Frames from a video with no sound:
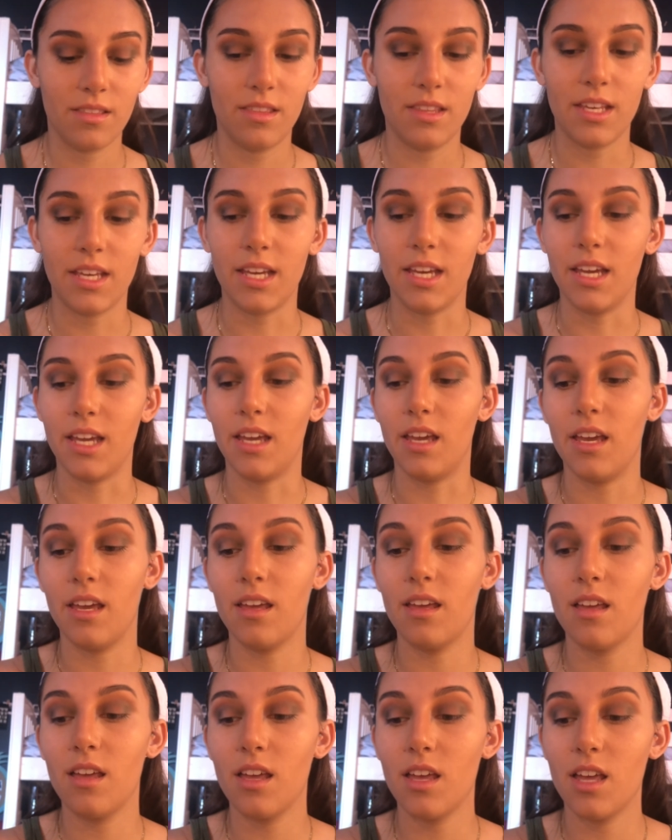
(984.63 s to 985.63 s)

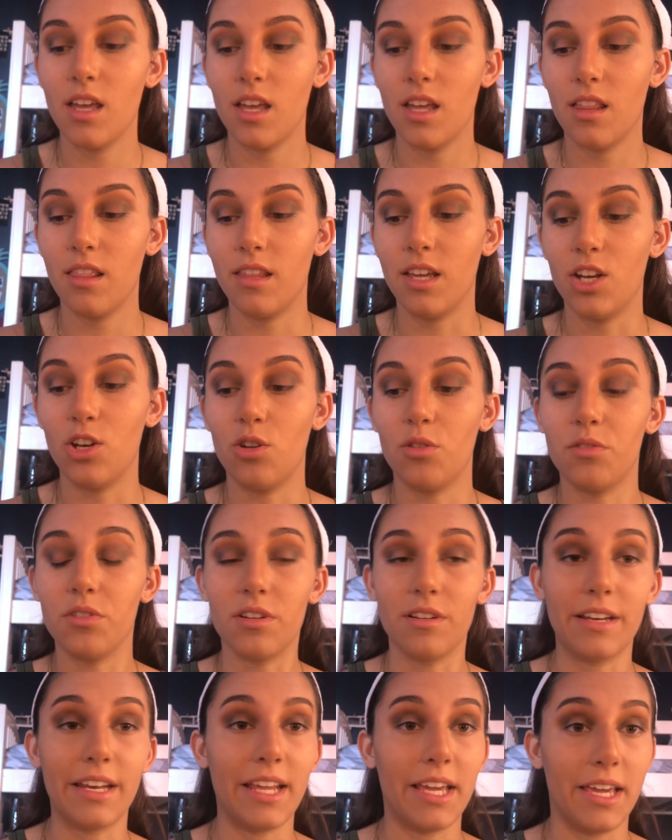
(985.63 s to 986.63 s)
They know
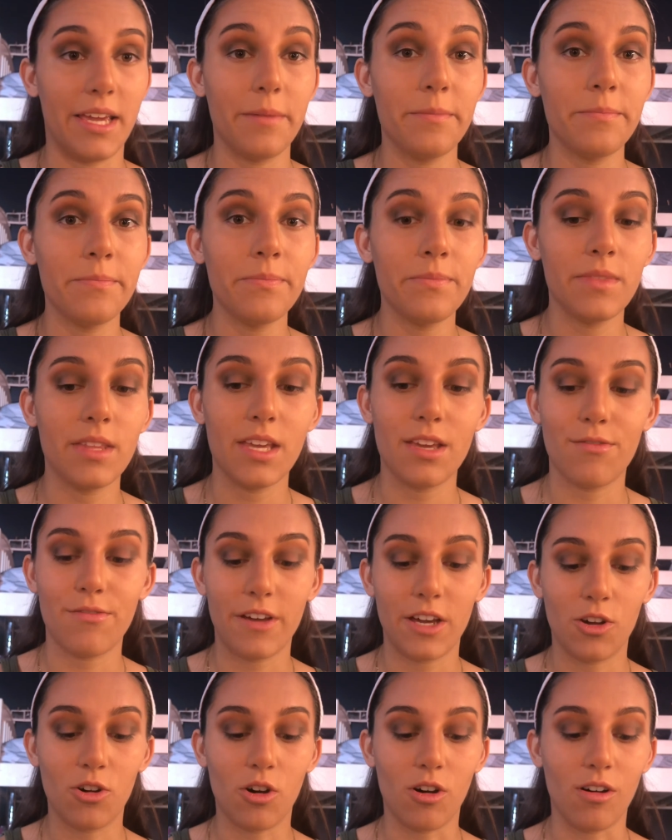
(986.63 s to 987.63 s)
their name. If
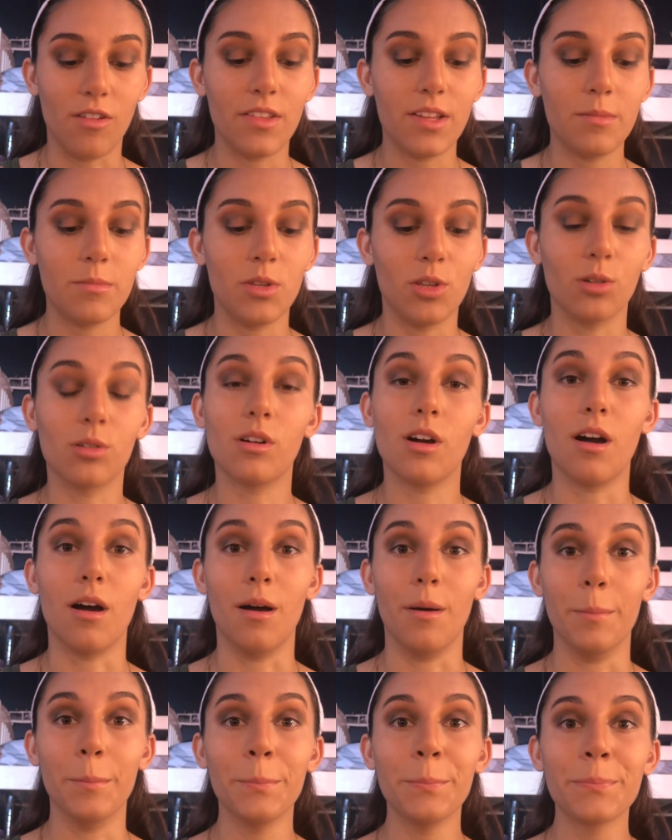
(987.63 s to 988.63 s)
I call them, they'll
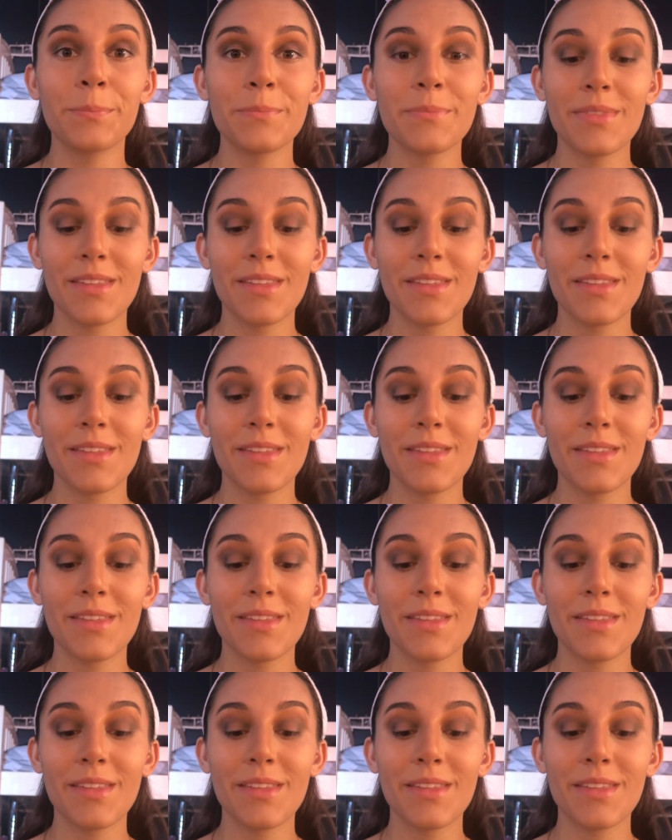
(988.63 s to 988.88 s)
come.